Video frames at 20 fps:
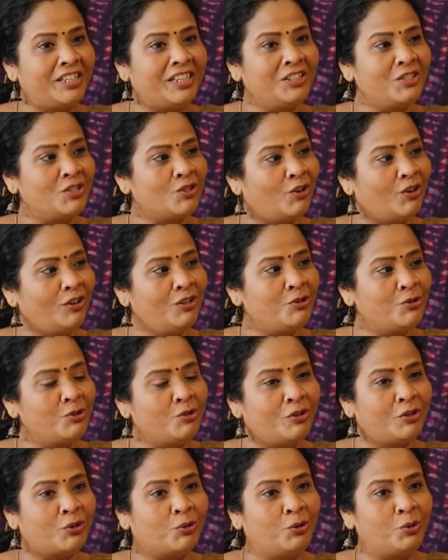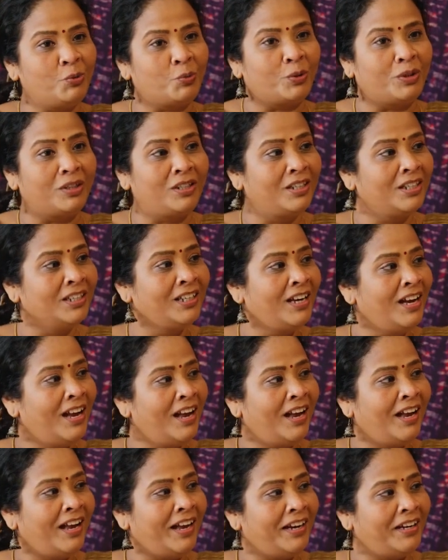taken us all to your own world.
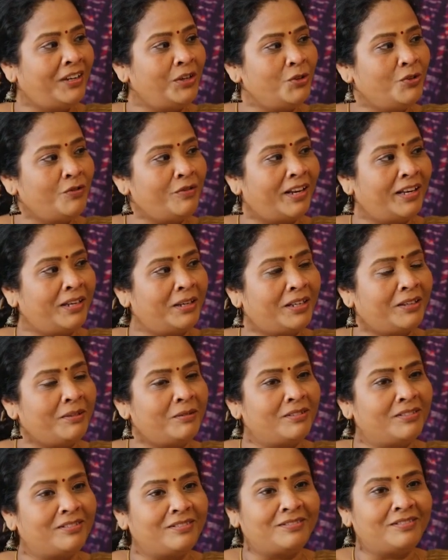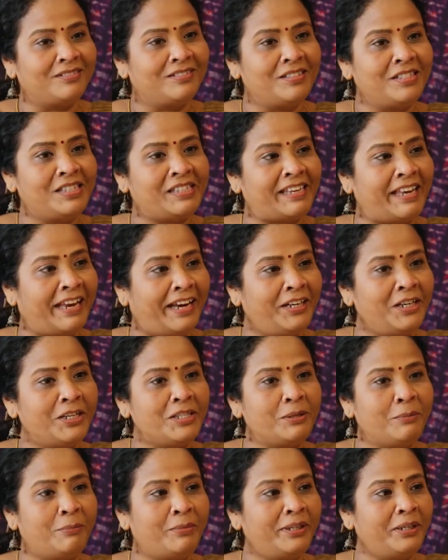And you've like scared
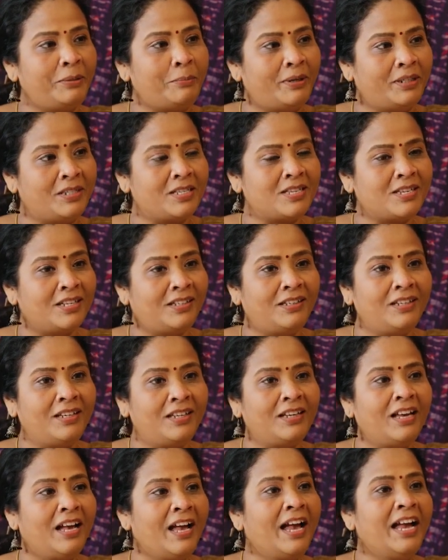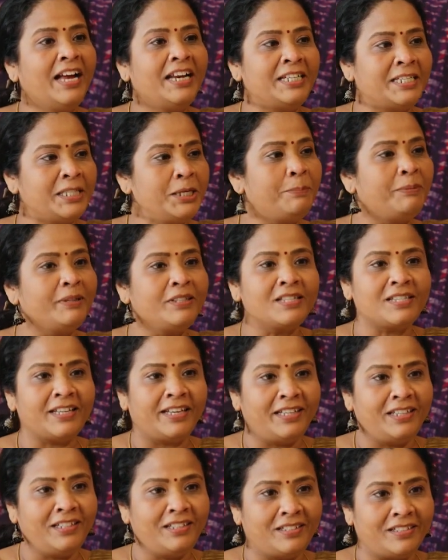us a bit, but still deep
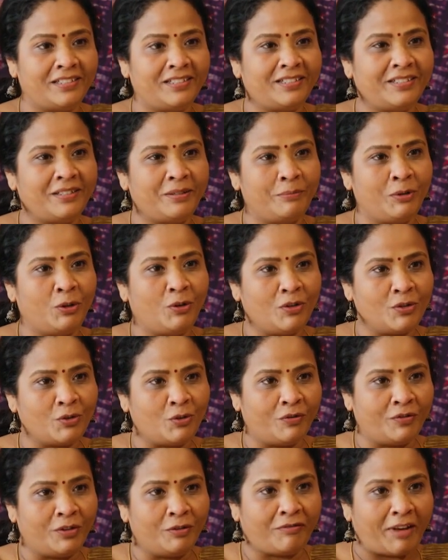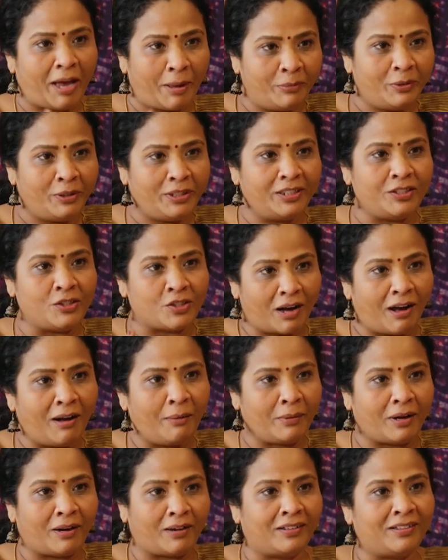inside, because of the family
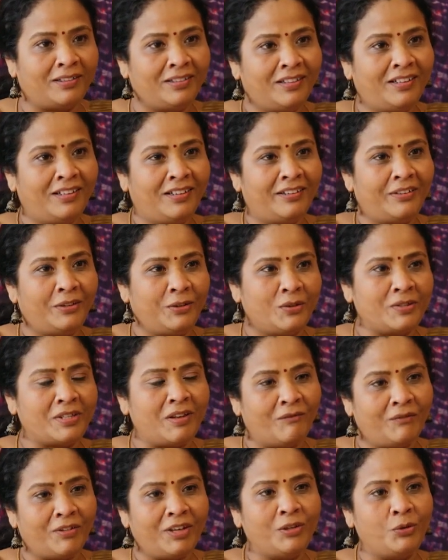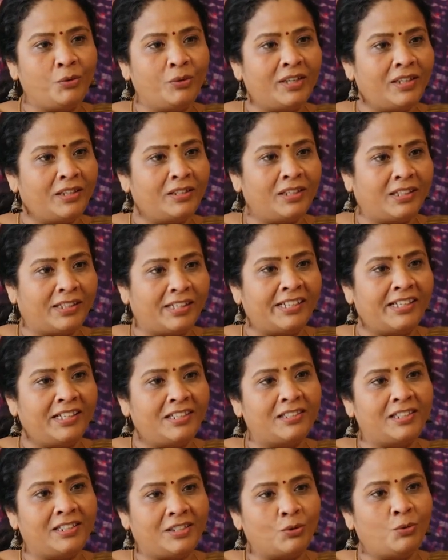drama, you know, somewhere you get the
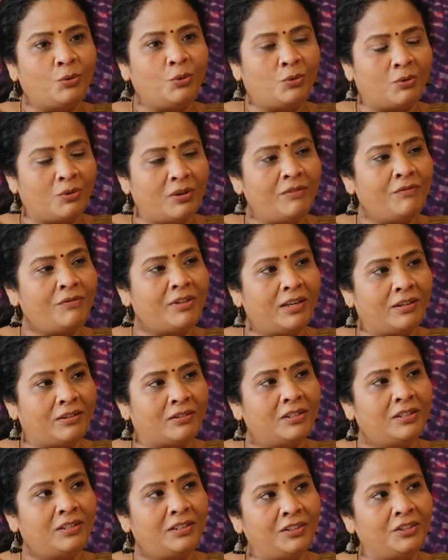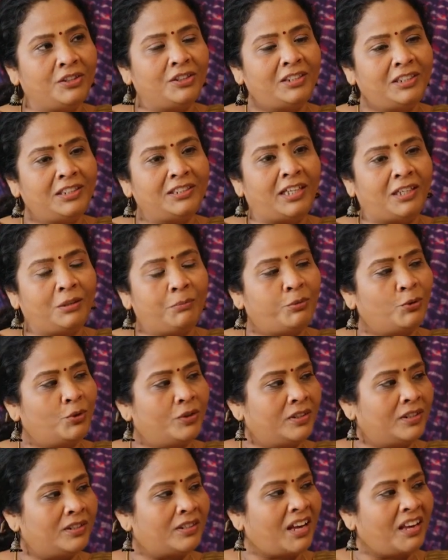connect that, oh, if they're really, really that
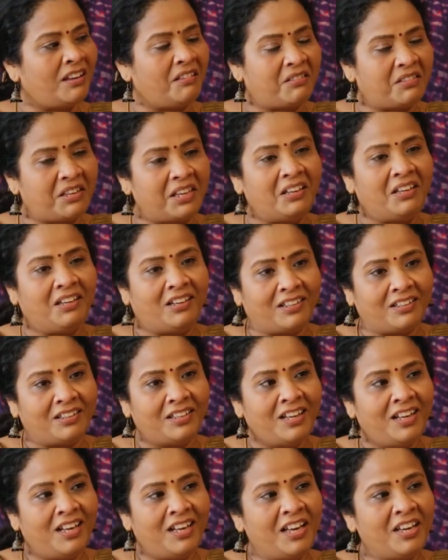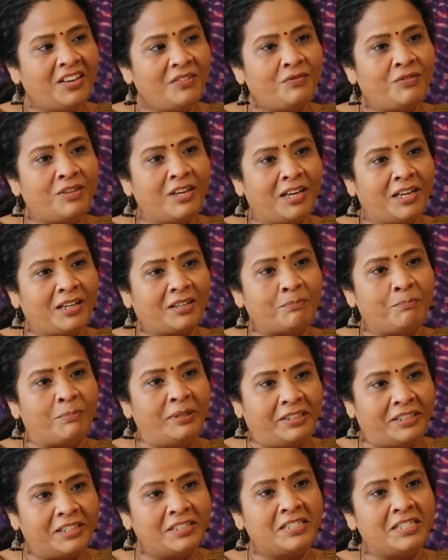poor, I think if they are
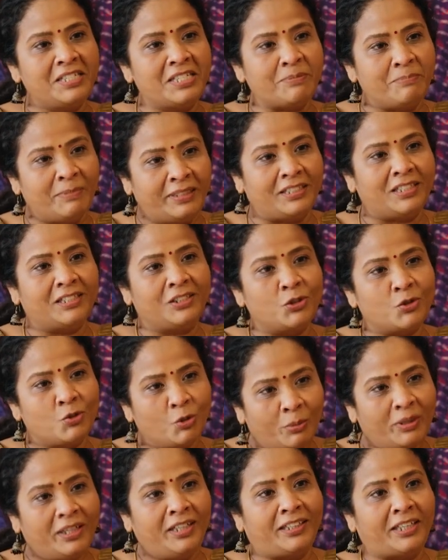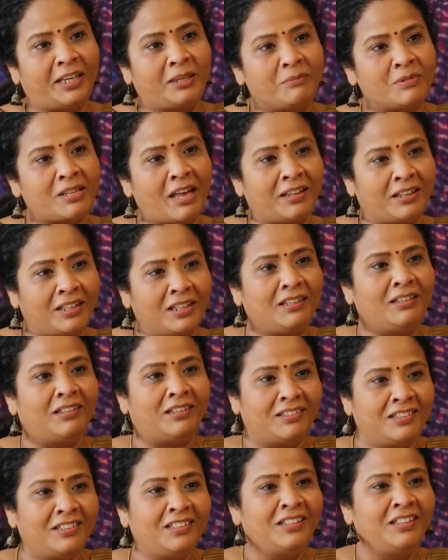bitten, smitten so many times, I think
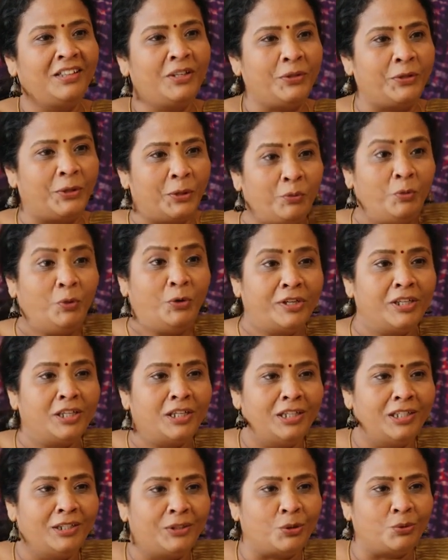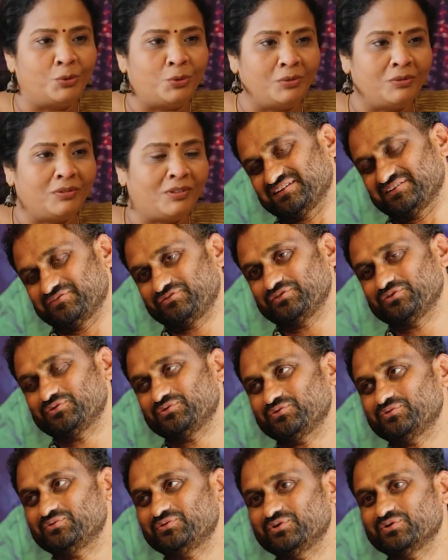they would yield to. If
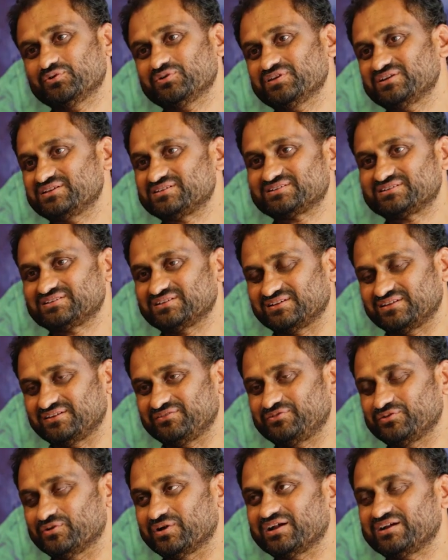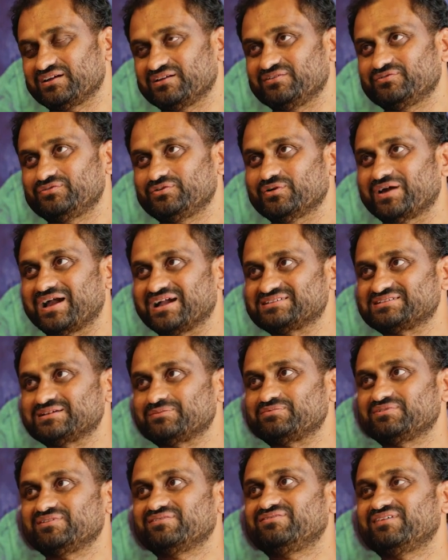you know this, if you
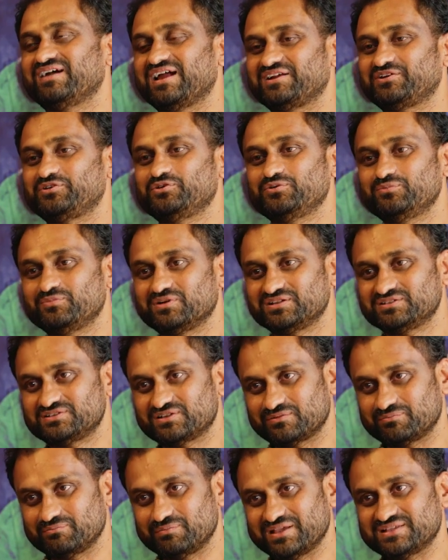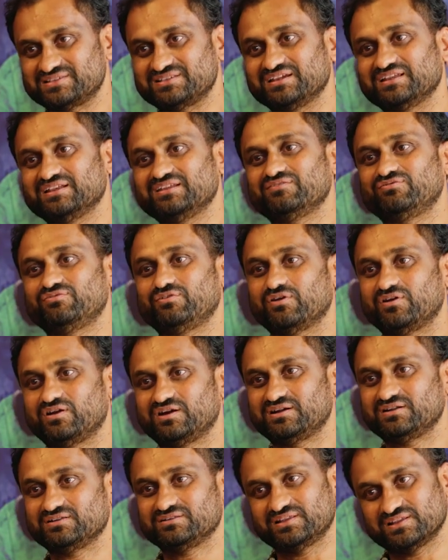accept the fact humans are basically
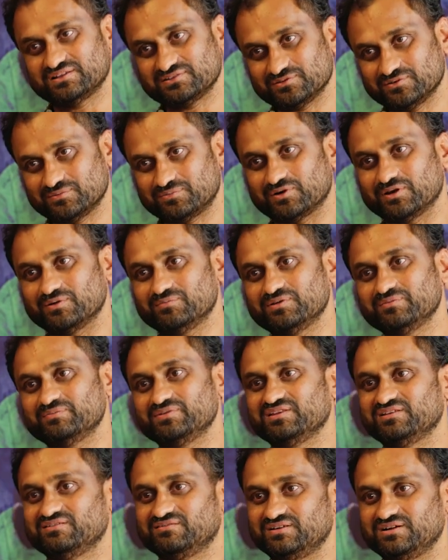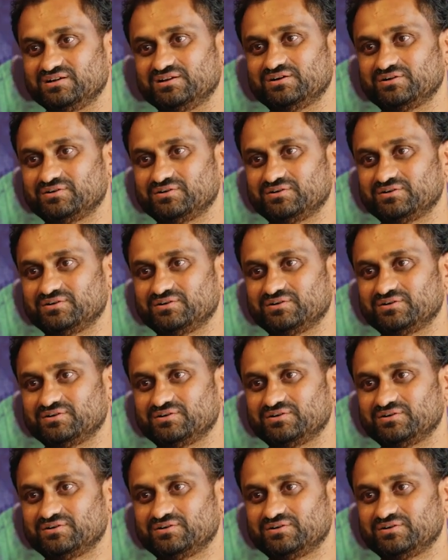flawed, there is no problem in the world